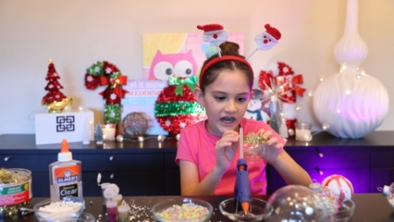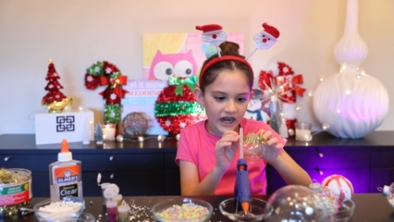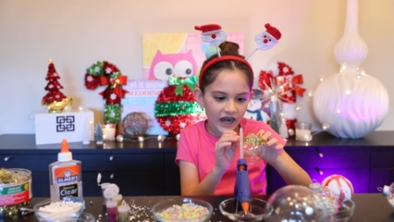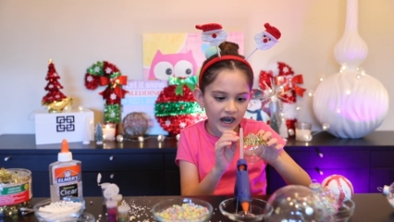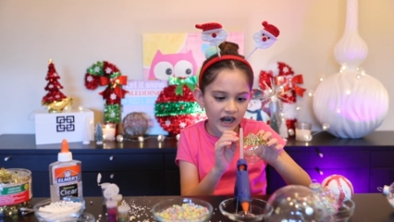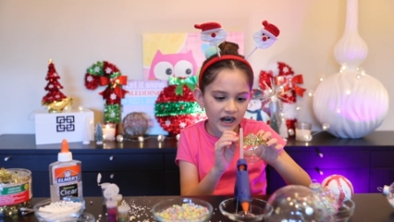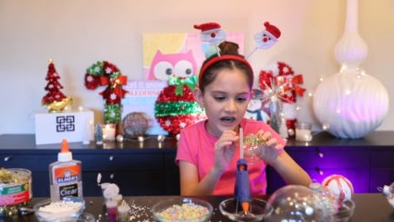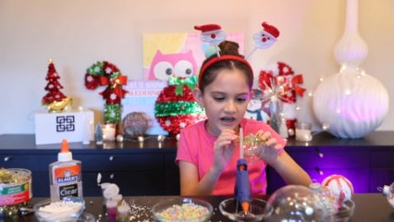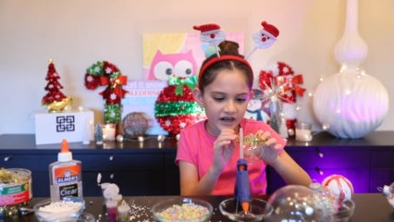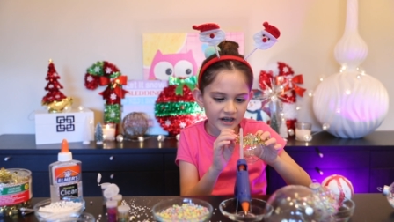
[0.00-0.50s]

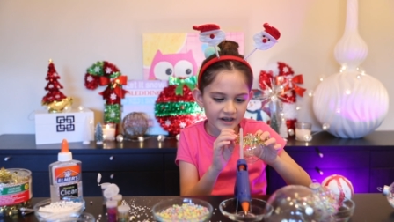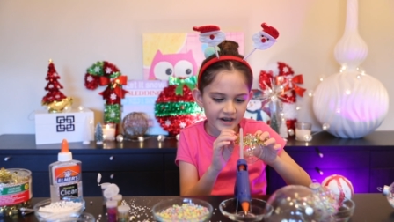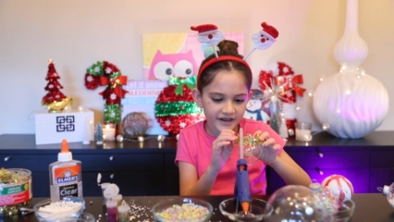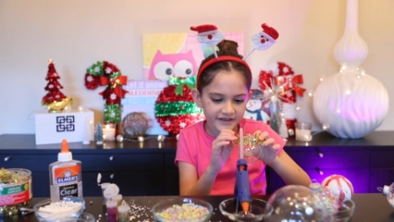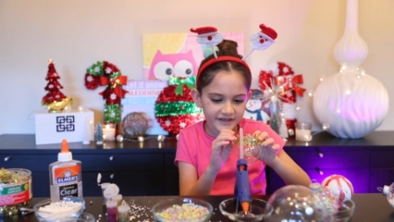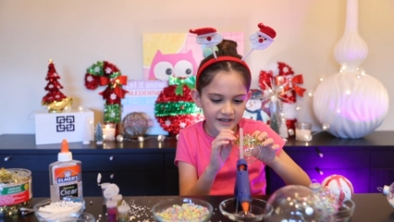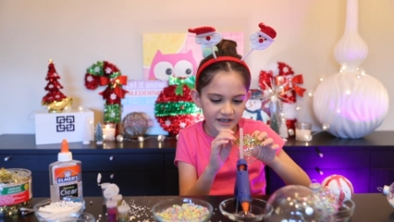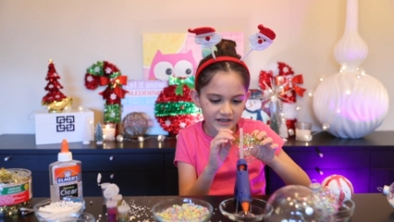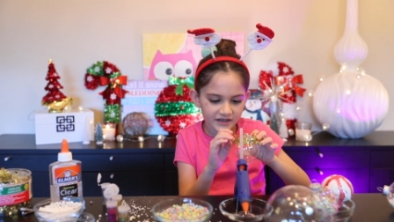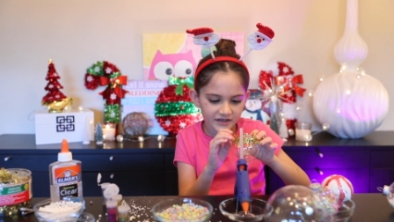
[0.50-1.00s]
hard, I
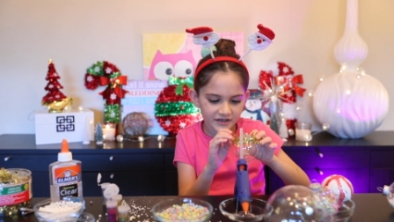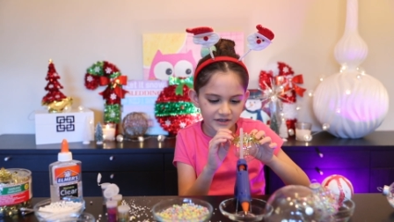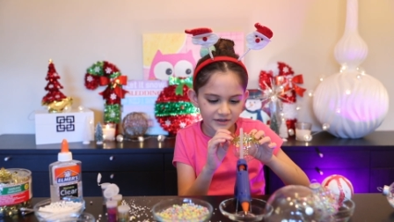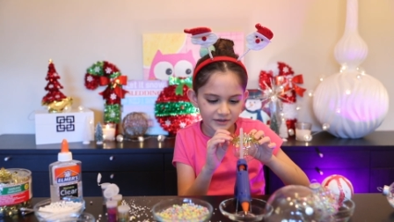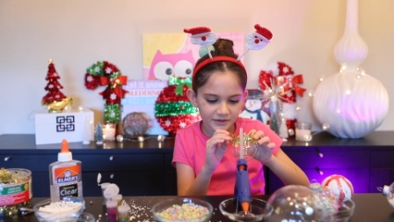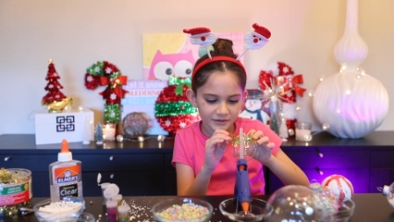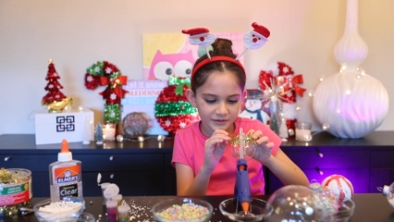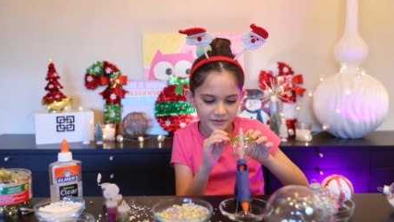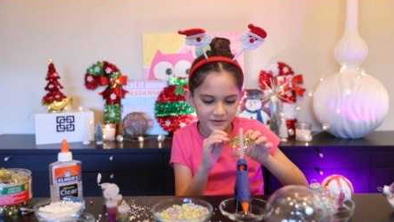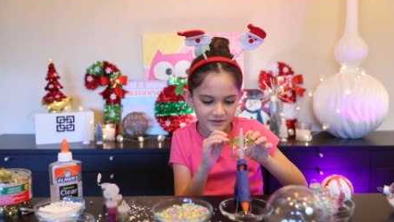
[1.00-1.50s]
tell
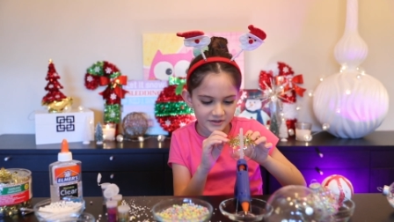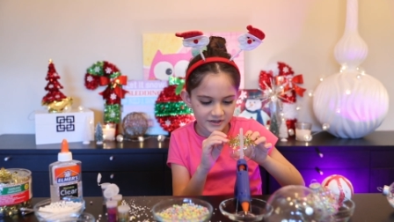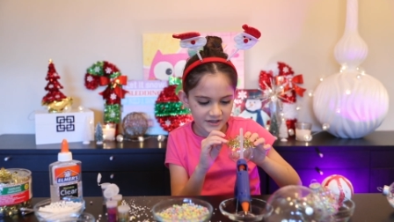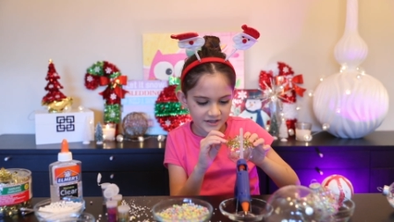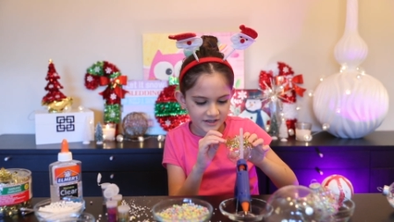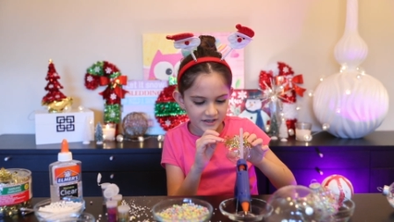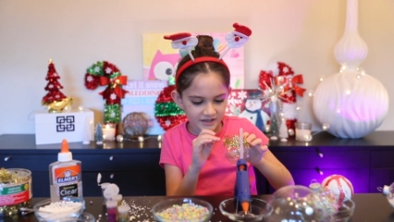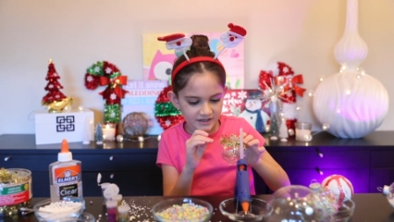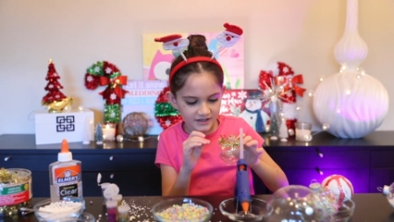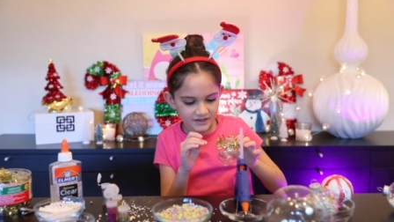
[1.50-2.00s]
you.
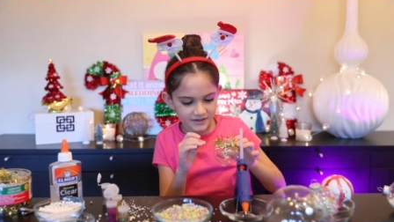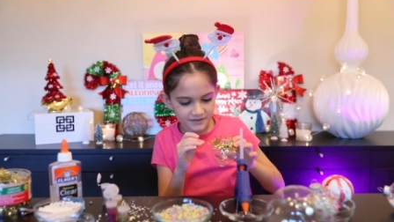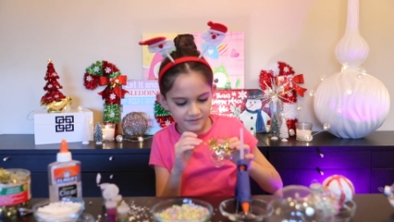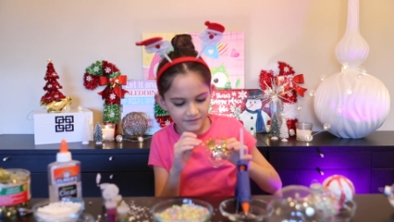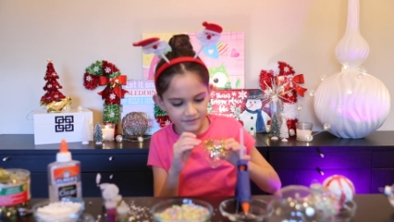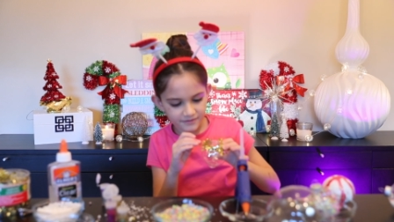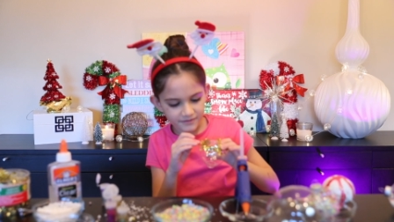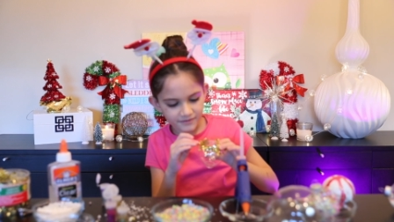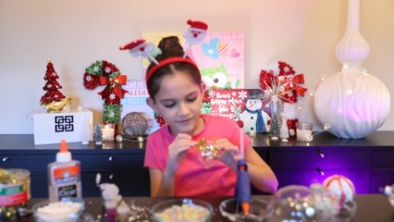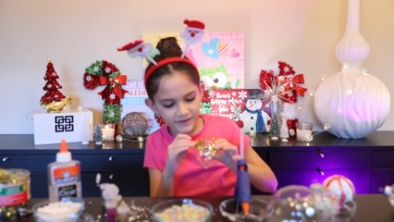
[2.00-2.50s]
It's
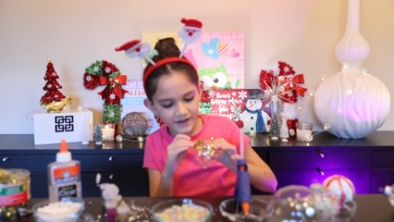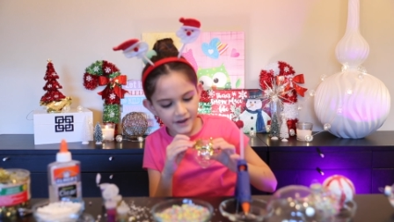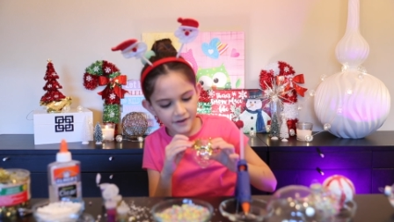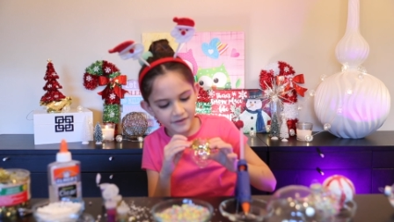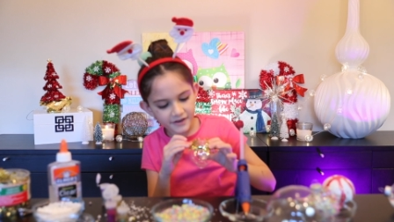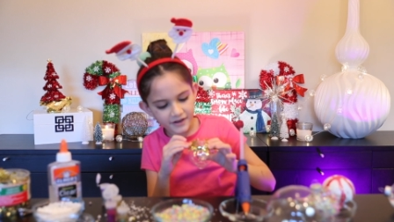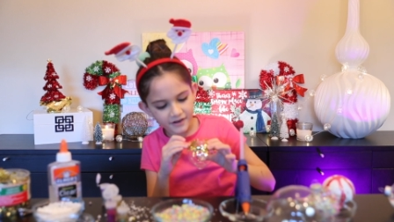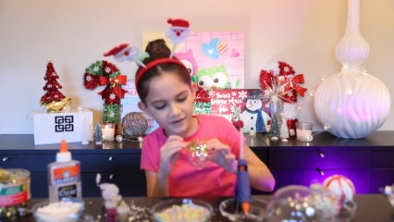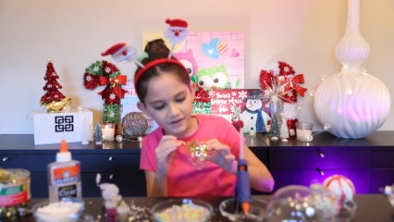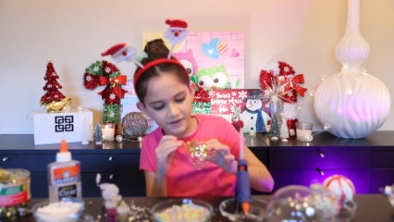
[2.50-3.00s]

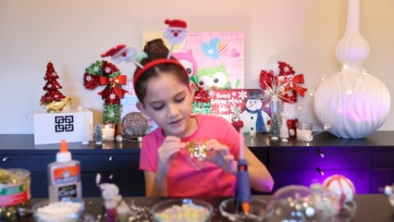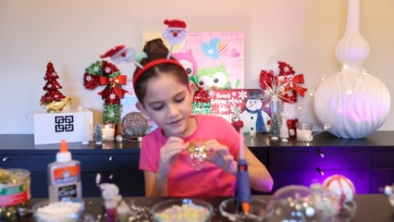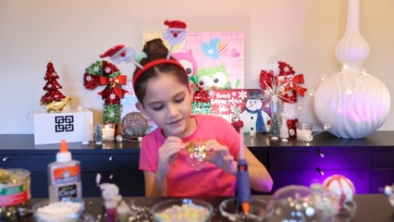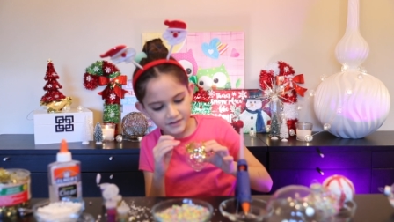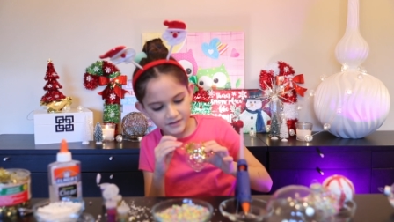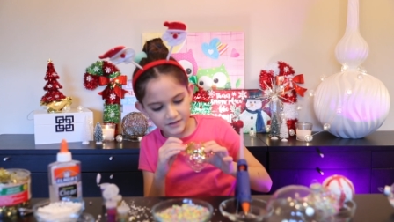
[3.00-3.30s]
very hard.